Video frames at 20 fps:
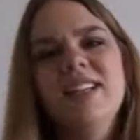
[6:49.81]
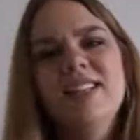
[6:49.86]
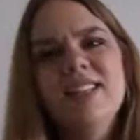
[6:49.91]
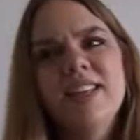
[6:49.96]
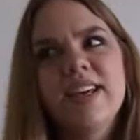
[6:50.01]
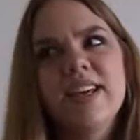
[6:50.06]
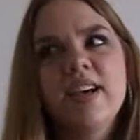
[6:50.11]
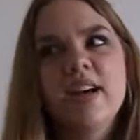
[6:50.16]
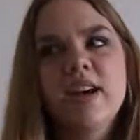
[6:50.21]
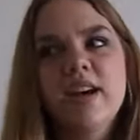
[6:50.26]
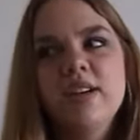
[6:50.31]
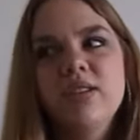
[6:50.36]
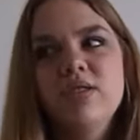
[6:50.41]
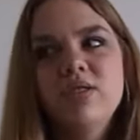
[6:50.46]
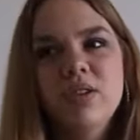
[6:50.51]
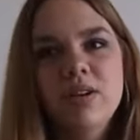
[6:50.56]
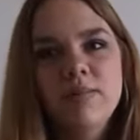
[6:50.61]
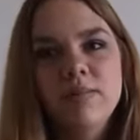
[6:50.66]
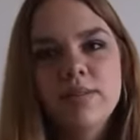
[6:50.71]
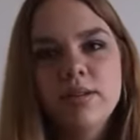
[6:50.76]
tastes like a
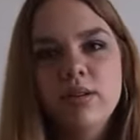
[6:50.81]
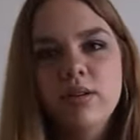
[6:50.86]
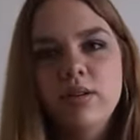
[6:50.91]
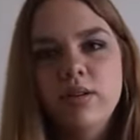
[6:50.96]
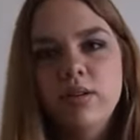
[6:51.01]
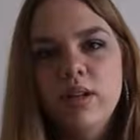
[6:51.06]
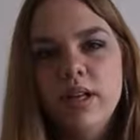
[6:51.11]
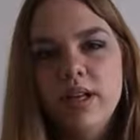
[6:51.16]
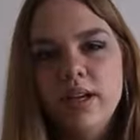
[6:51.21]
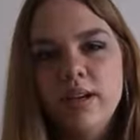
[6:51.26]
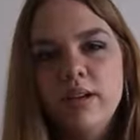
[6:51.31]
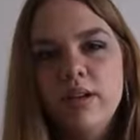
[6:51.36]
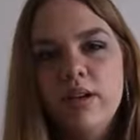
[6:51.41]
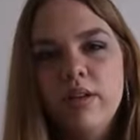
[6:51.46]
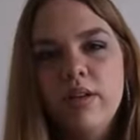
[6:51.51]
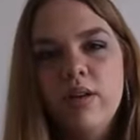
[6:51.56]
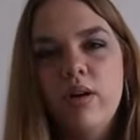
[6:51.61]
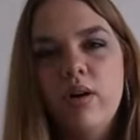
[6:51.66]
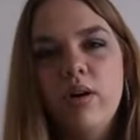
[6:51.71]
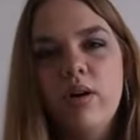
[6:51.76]
dreamsicle, like you
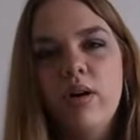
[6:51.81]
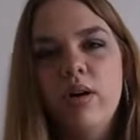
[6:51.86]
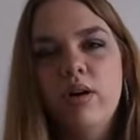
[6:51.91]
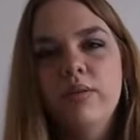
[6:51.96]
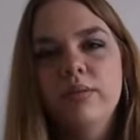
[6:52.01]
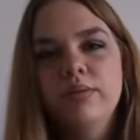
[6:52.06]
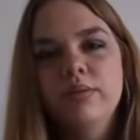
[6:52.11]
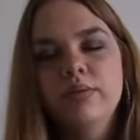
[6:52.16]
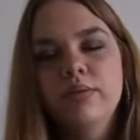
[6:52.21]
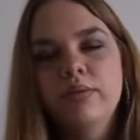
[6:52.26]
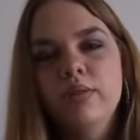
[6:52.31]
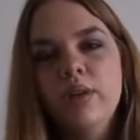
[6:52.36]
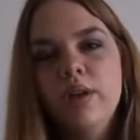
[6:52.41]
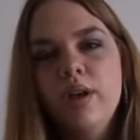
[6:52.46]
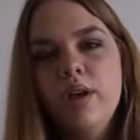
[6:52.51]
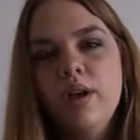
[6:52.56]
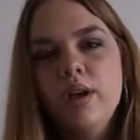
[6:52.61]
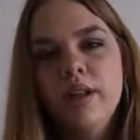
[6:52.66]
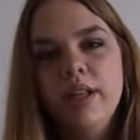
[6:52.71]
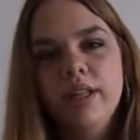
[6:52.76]
know
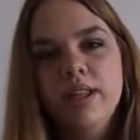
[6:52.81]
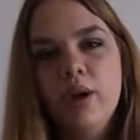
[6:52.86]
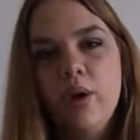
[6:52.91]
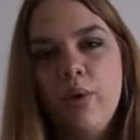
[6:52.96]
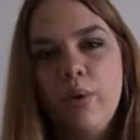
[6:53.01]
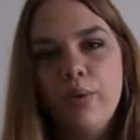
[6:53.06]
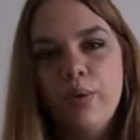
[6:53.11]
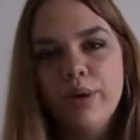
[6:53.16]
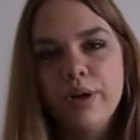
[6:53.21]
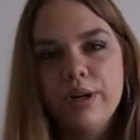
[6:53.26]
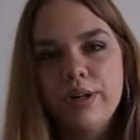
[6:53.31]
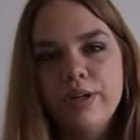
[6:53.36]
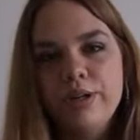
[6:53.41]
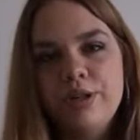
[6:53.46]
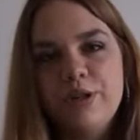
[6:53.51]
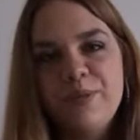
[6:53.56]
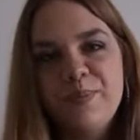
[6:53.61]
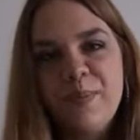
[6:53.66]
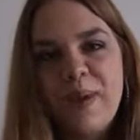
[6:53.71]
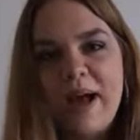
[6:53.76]
the
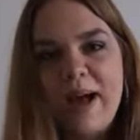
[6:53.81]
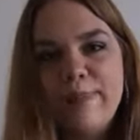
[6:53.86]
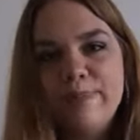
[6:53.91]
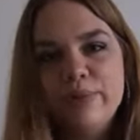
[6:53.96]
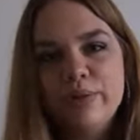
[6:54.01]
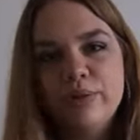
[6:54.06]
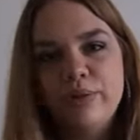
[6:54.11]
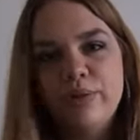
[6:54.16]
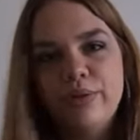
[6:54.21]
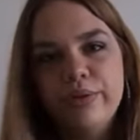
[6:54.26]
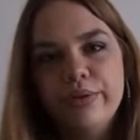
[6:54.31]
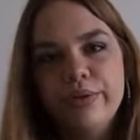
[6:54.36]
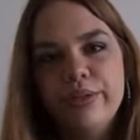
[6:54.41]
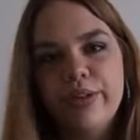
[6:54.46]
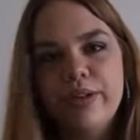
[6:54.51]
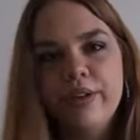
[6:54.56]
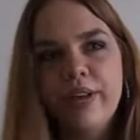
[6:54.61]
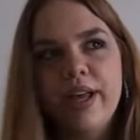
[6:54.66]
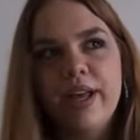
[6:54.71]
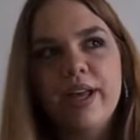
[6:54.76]
orange popsicles
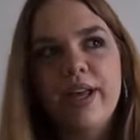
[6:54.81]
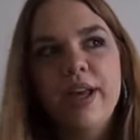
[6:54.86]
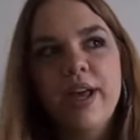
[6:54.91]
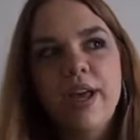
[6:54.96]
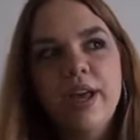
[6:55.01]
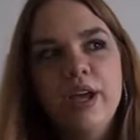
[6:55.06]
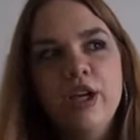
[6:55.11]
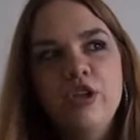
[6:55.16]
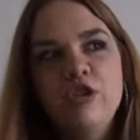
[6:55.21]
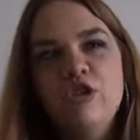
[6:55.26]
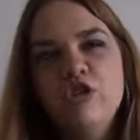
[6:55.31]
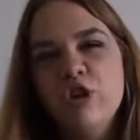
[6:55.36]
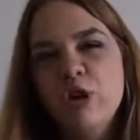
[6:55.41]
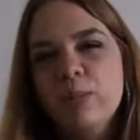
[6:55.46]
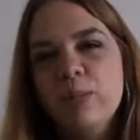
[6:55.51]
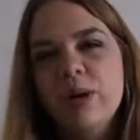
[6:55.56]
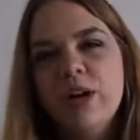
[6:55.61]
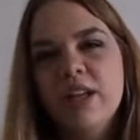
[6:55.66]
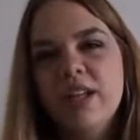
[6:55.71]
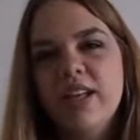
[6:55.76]
that are like
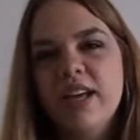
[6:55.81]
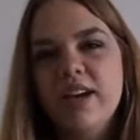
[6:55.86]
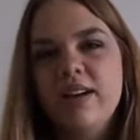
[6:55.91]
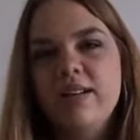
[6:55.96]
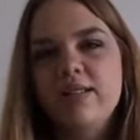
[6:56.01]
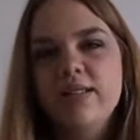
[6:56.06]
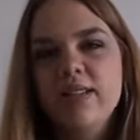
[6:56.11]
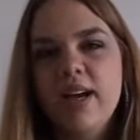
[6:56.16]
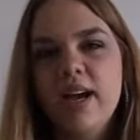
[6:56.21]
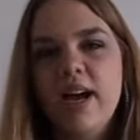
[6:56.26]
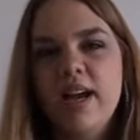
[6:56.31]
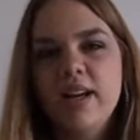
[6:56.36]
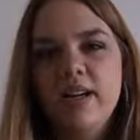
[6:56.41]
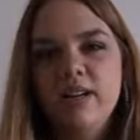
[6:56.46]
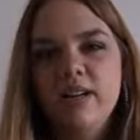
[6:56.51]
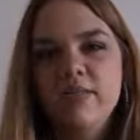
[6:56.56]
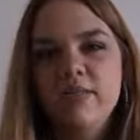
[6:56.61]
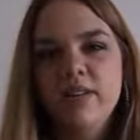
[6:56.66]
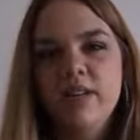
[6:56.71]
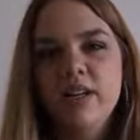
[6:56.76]
sherbet on the outside
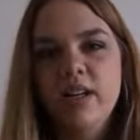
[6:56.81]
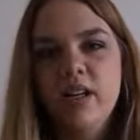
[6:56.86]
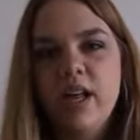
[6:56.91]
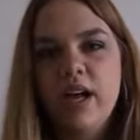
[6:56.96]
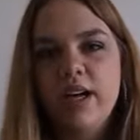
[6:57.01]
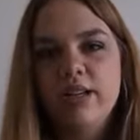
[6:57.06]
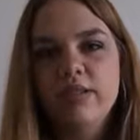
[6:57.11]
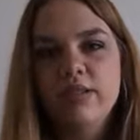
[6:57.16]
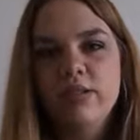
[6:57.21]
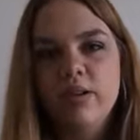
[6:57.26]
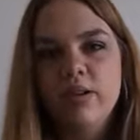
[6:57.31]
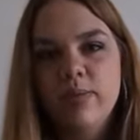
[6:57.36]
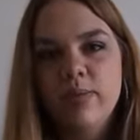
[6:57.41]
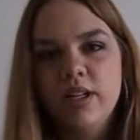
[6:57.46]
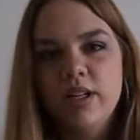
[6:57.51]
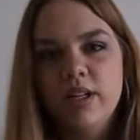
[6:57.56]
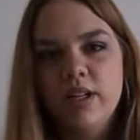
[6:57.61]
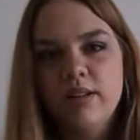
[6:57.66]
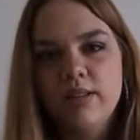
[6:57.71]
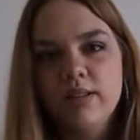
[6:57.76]
and vanilla ice cream
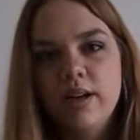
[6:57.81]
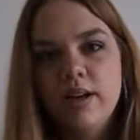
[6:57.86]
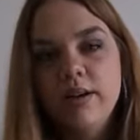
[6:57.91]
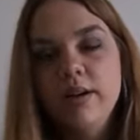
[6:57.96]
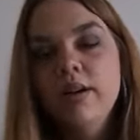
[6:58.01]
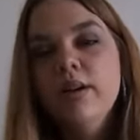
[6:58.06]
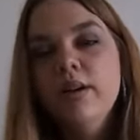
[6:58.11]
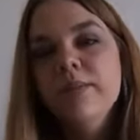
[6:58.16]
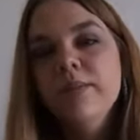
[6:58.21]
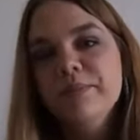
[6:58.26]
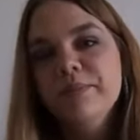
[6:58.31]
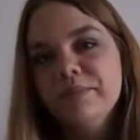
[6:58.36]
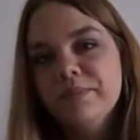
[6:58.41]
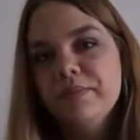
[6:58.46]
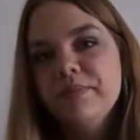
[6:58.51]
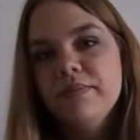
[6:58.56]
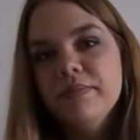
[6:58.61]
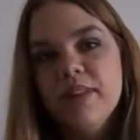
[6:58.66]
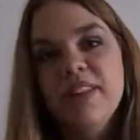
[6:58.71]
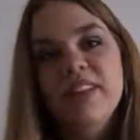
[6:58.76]
on the inside.
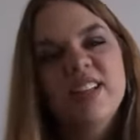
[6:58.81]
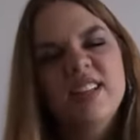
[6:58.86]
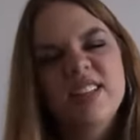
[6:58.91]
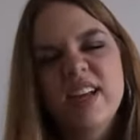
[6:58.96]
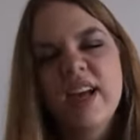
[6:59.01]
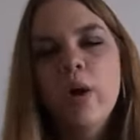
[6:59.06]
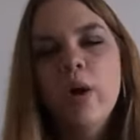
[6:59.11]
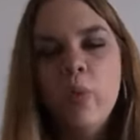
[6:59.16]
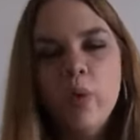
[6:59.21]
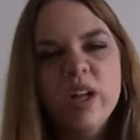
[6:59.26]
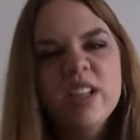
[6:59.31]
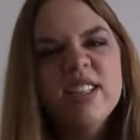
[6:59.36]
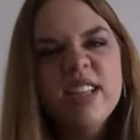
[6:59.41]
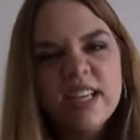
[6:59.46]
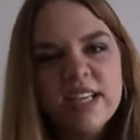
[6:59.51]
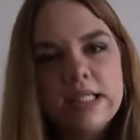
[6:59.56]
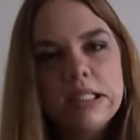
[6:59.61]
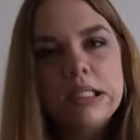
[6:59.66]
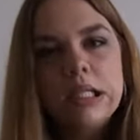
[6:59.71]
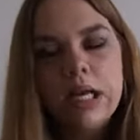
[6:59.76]
It's kind of what it
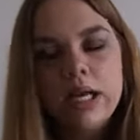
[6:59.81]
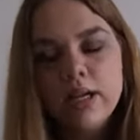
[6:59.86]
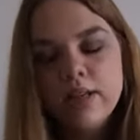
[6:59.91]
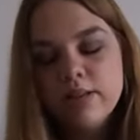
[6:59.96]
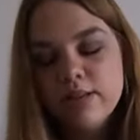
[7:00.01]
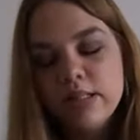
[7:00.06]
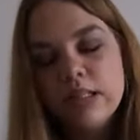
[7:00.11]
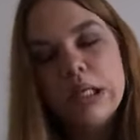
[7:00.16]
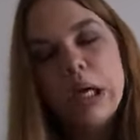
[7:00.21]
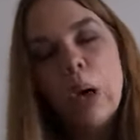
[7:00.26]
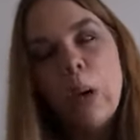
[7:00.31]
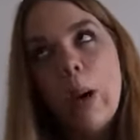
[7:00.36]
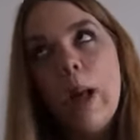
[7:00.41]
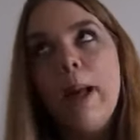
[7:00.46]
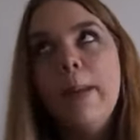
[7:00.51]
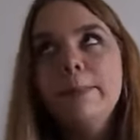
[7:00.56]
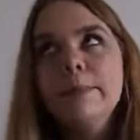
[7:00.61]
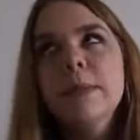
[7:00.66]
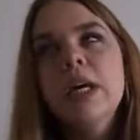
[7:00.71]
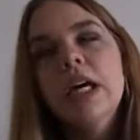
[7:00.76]
tastes like,
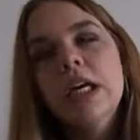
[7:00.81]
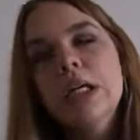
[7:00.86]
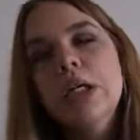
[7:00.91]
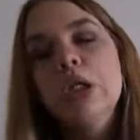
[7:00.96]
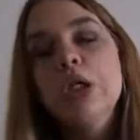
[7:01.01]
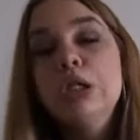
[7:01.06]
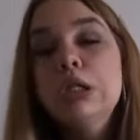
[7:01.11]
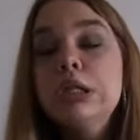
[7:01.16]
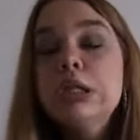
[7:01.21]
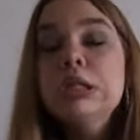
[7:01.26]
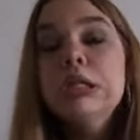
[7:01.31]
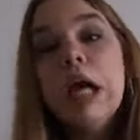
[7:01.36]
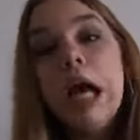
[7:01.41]
so you should